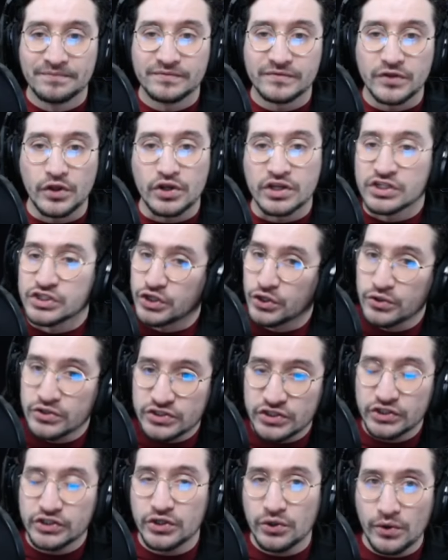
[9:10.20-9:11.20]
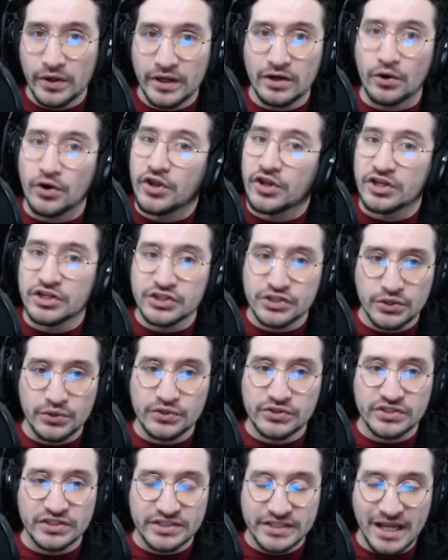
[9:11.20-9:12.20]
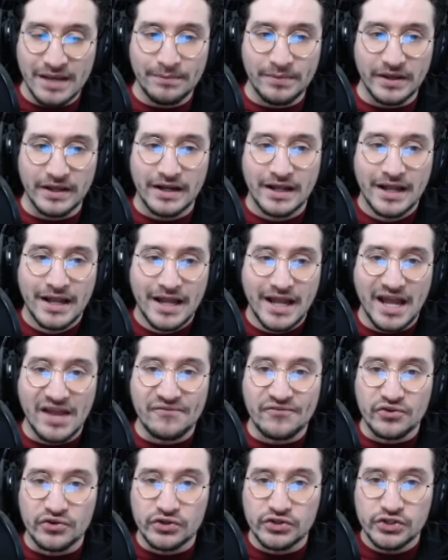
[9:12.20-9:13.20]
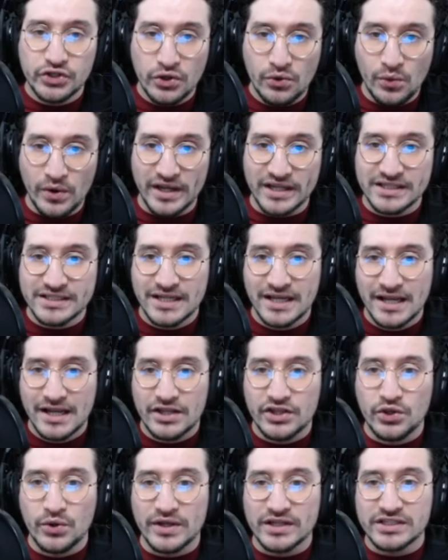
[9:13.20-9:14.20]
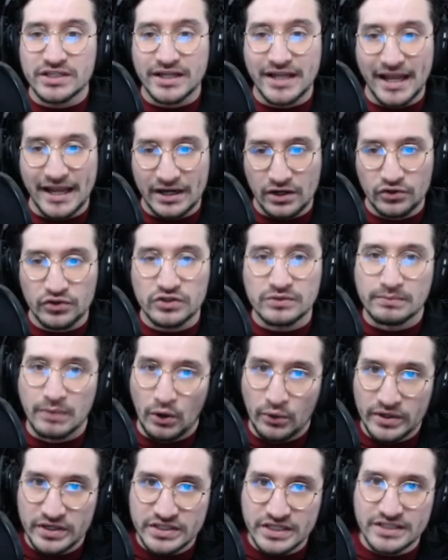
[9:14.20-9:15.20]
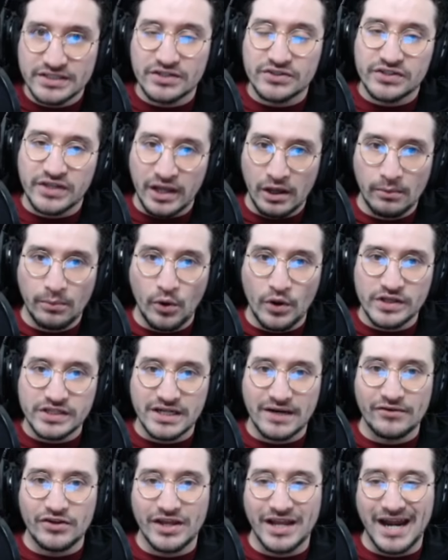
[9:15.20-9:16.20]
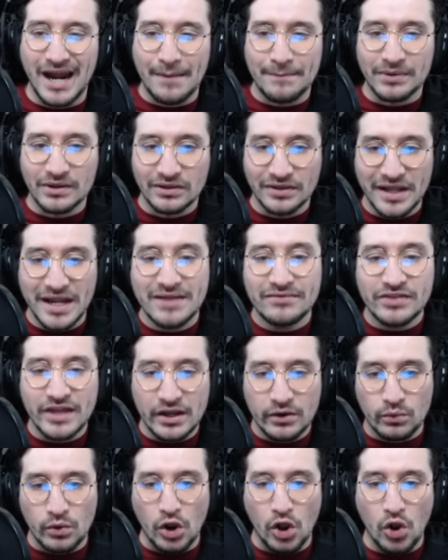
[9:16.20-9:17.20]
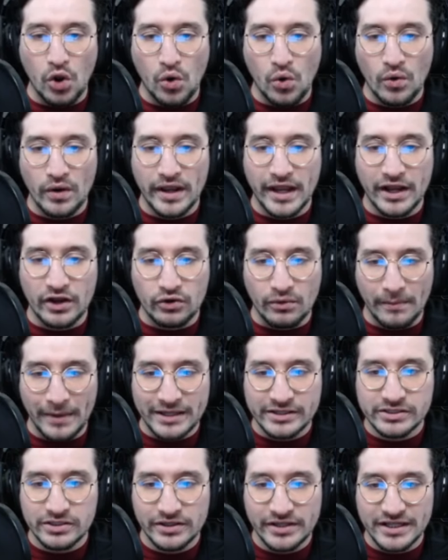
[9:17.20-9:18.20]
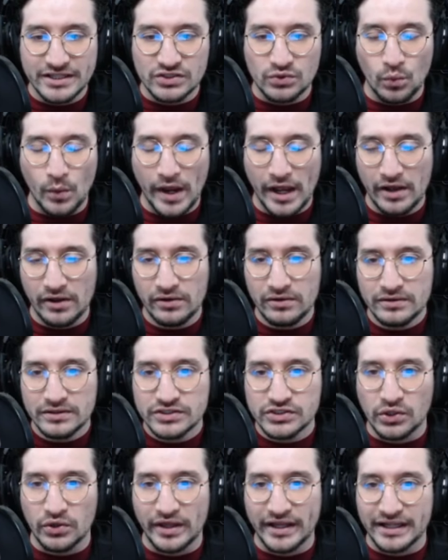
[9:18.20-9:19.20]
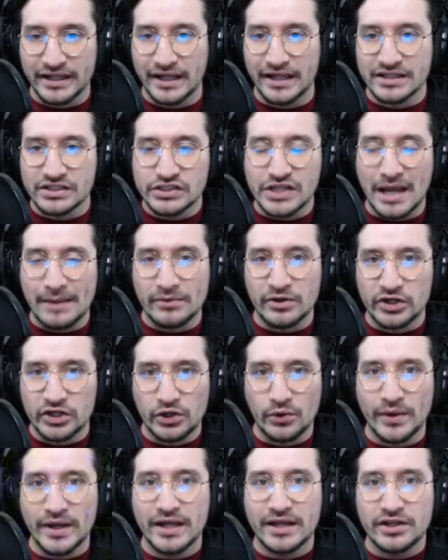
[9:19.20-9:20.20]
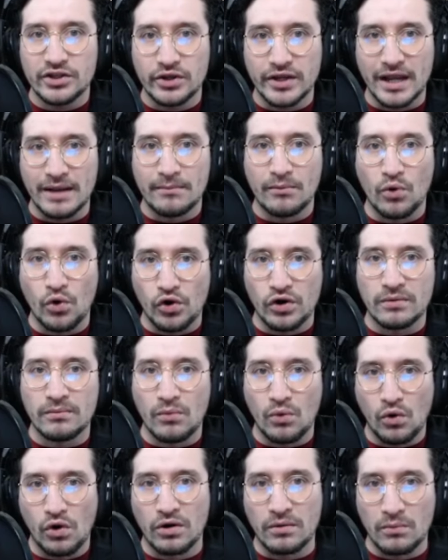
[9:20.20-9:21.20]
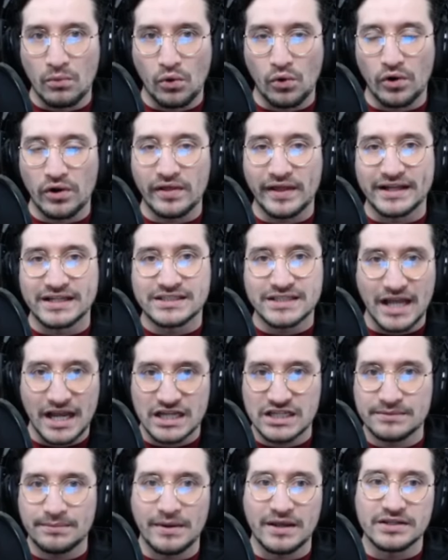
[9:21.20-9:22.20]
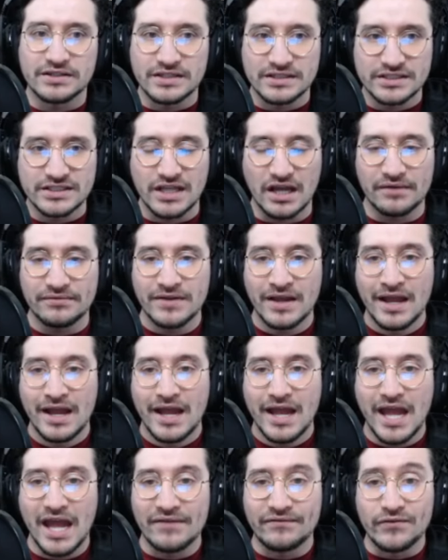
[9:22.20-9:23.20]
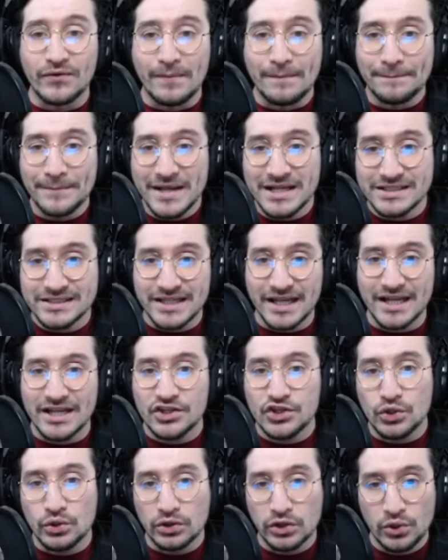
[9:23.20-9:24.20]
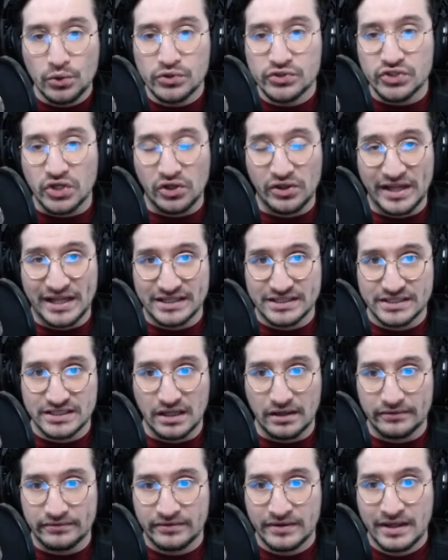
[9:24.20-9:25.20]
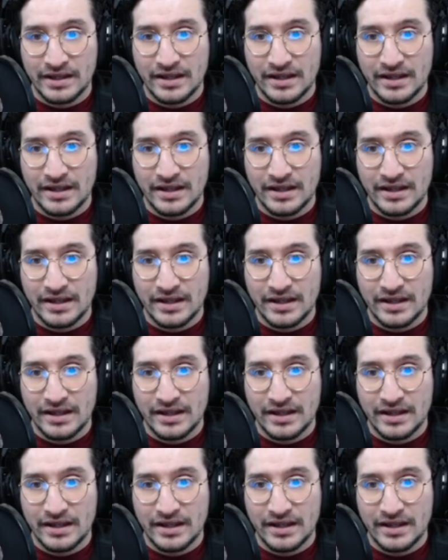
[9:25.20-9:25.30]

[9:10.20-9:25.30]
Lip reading: You can choose to do it or you can choose to skip it. If you do it, you get to gain all those bonuses, the skill points and everything. And I believe they grow incrementally as well. So like each time you do it, you get more and more and more like stash space and stuff. If you miss it, you lose all that stuff.